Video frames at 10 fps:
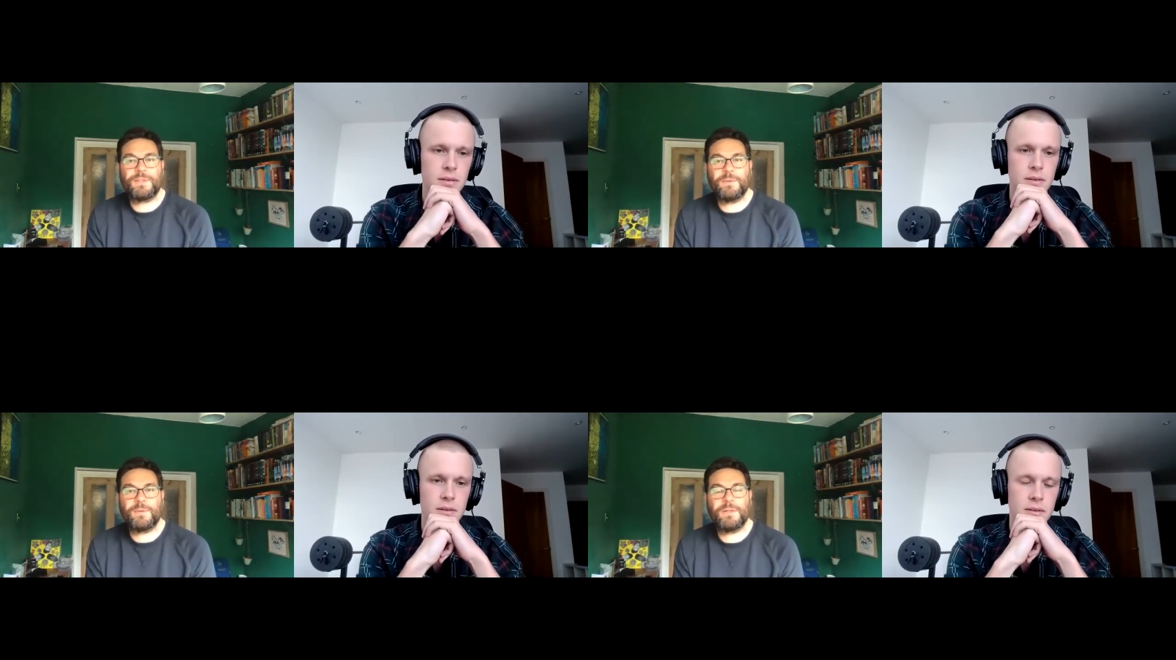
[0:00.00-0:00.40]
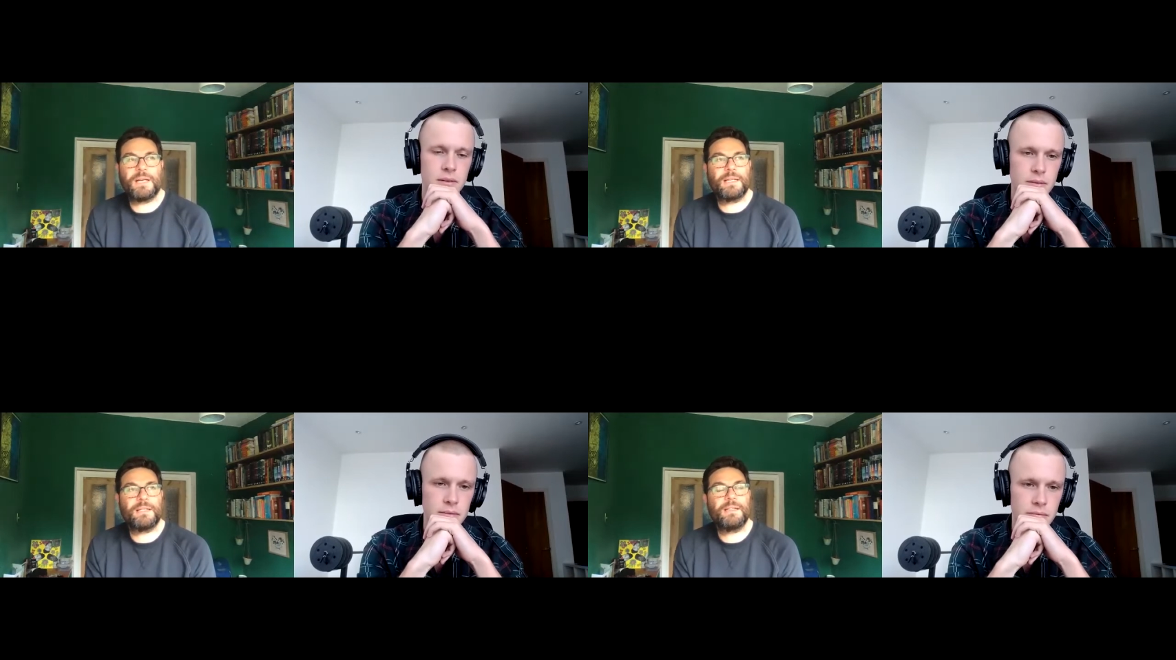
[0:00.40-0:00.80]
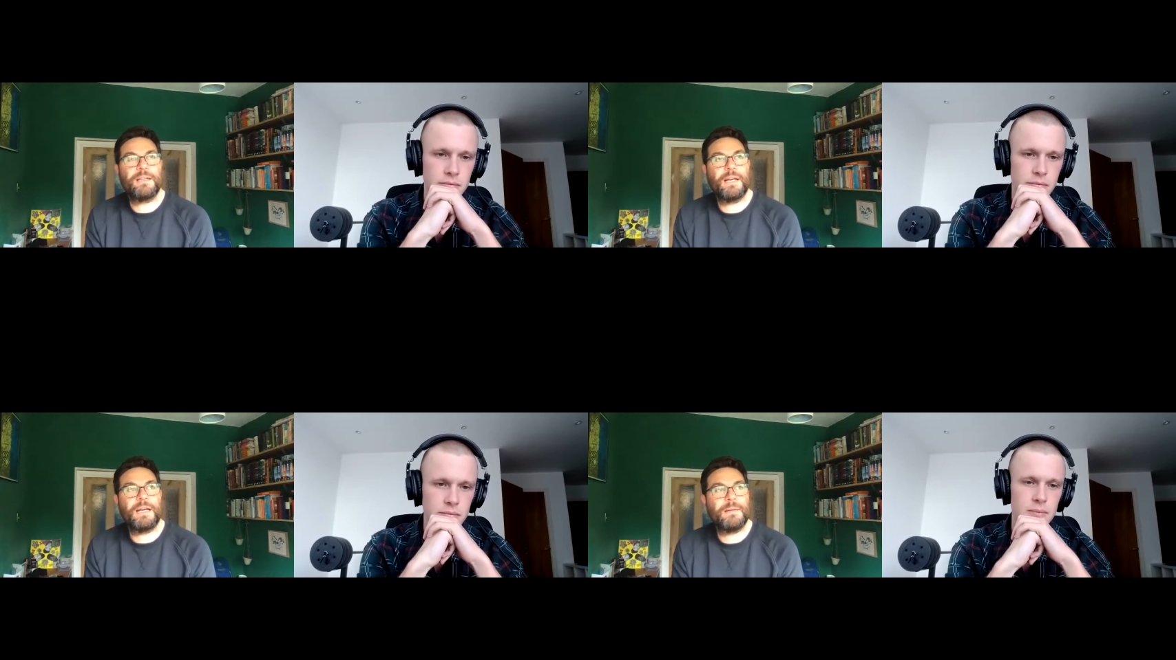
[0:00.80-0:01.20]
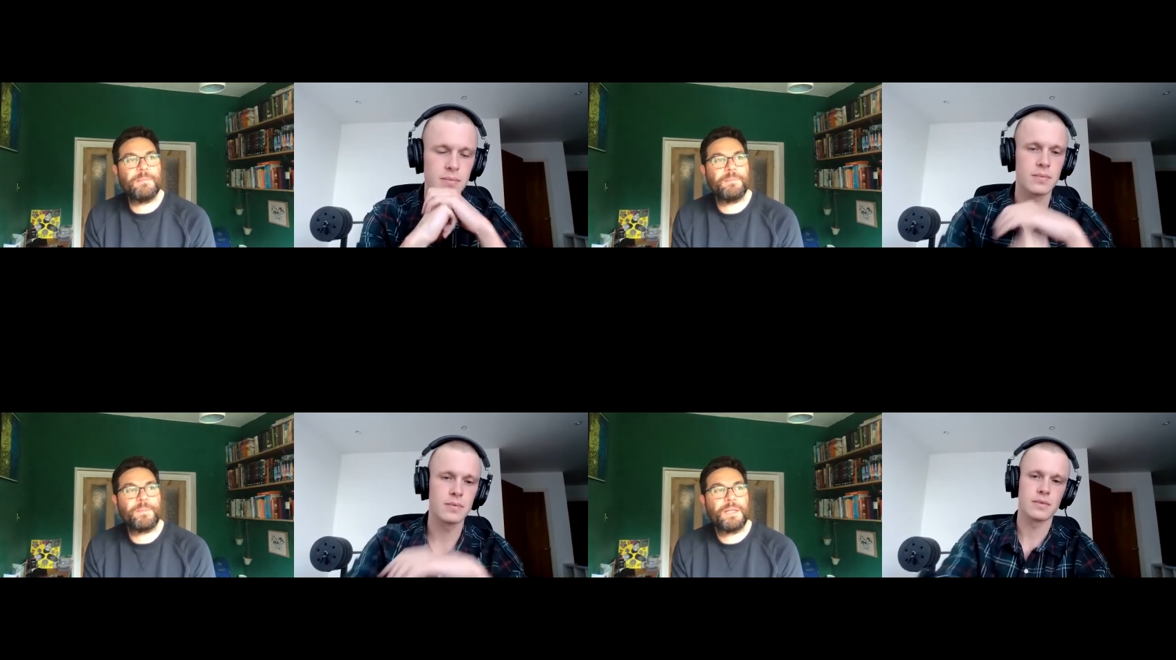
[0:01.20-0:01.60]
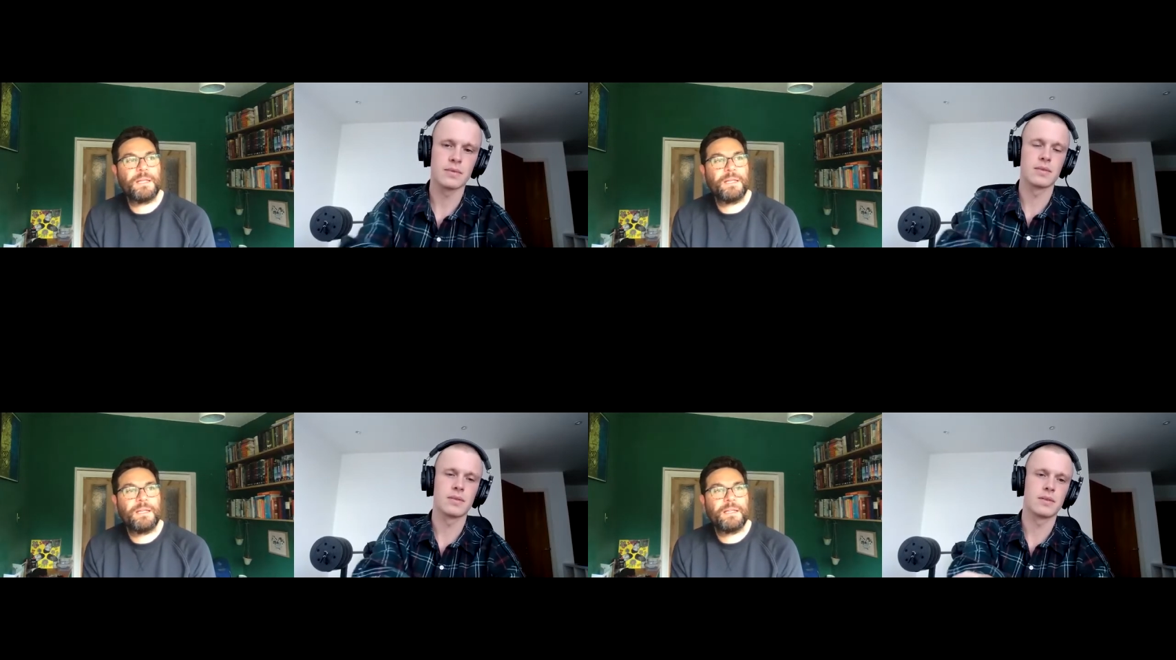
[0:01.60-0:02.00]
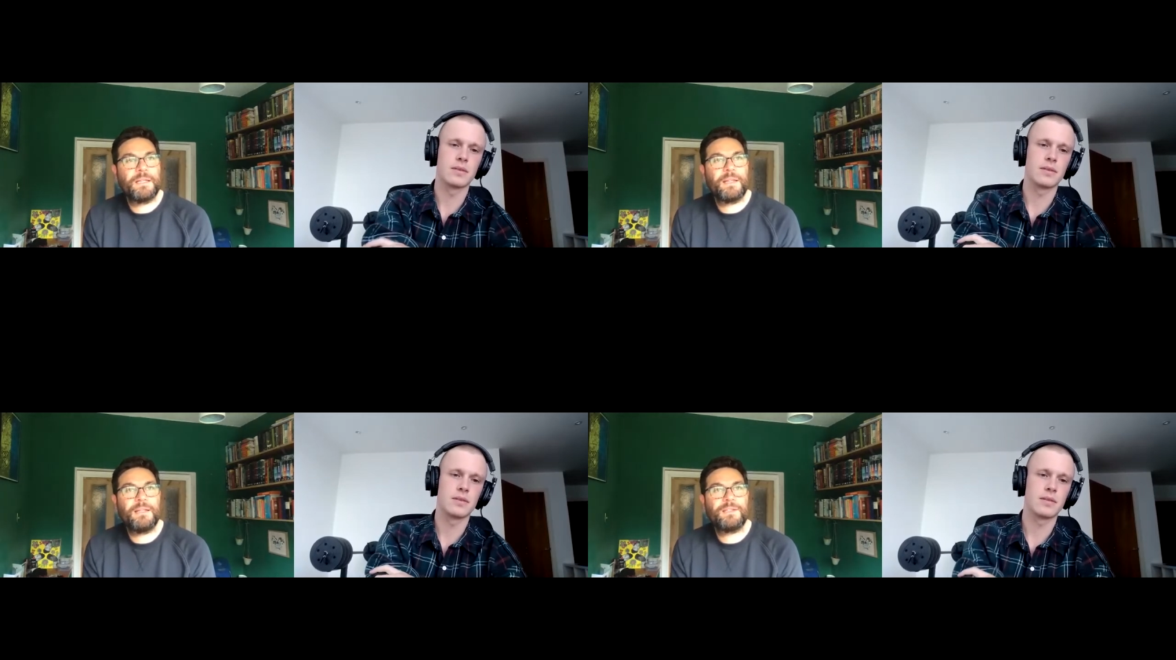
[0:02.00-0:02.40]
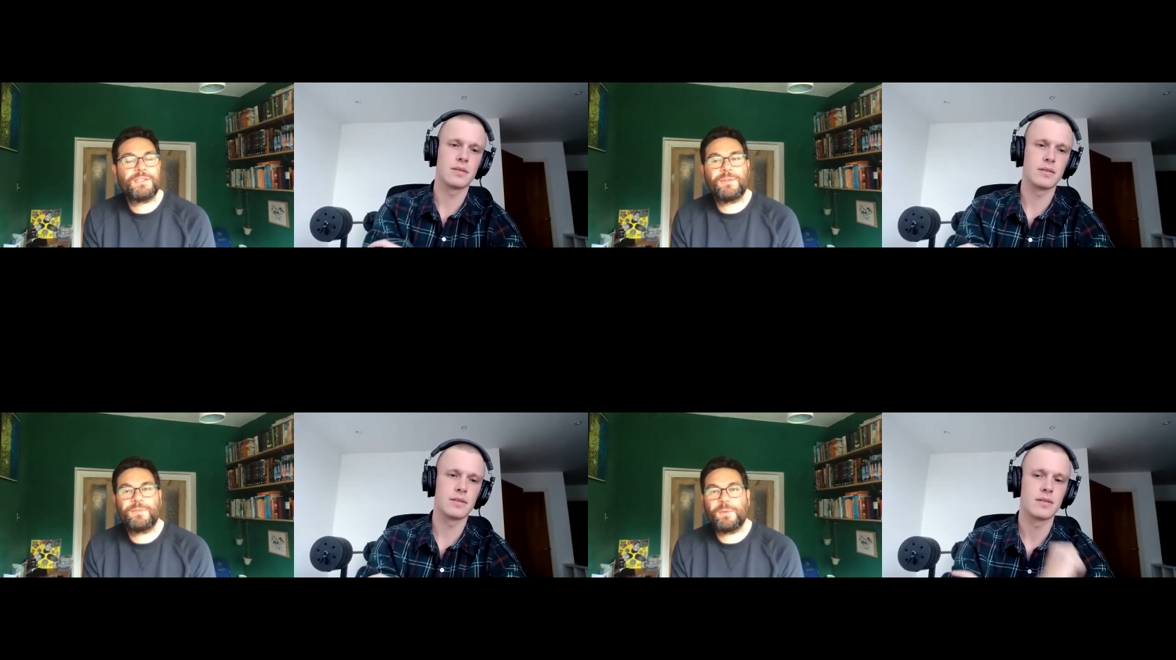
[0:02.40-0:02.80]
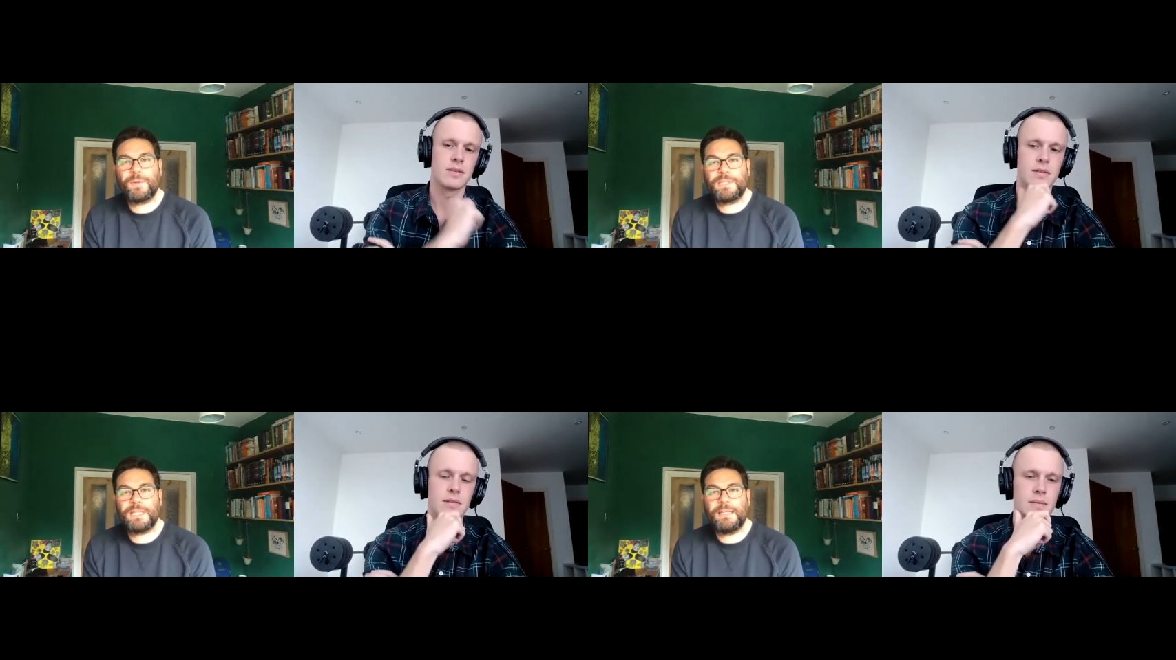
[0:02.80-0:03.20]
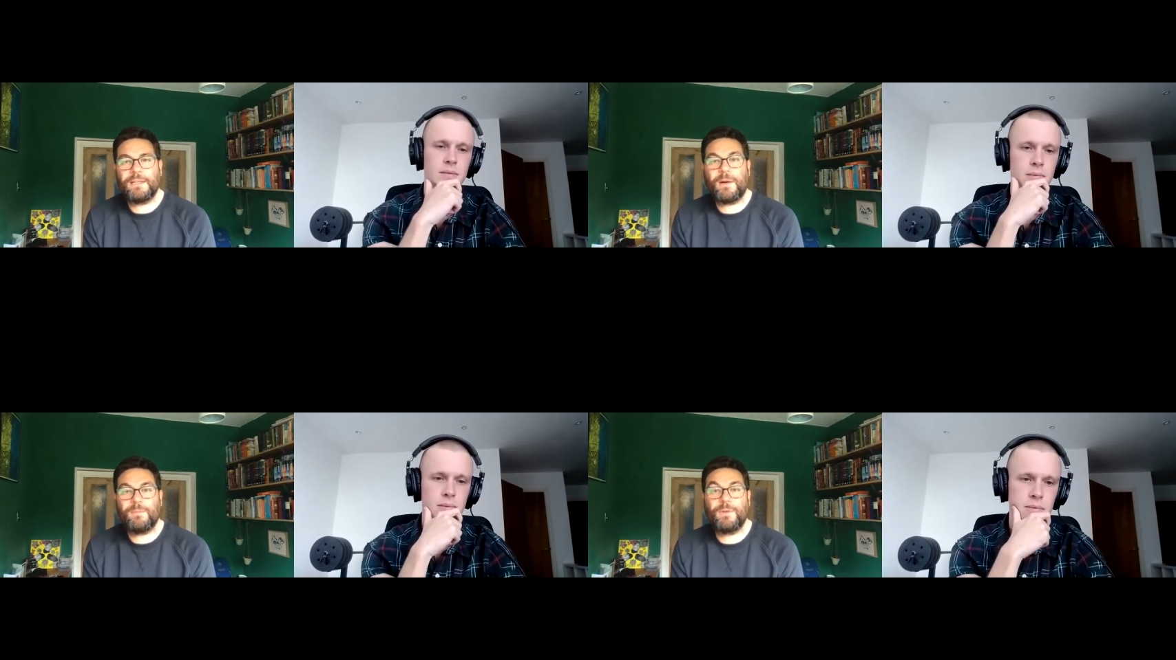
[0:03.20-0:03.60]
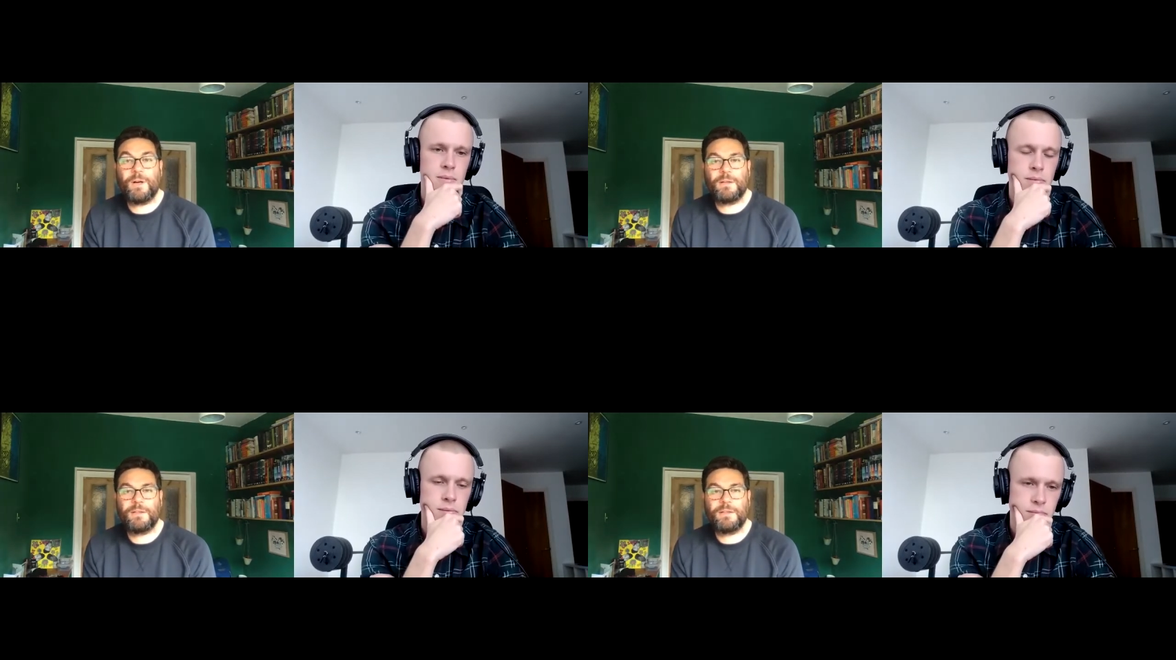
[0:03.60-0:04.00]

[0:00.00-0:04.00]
Speaker 1: that we were like, um, the stuff that we'd seen gone wrong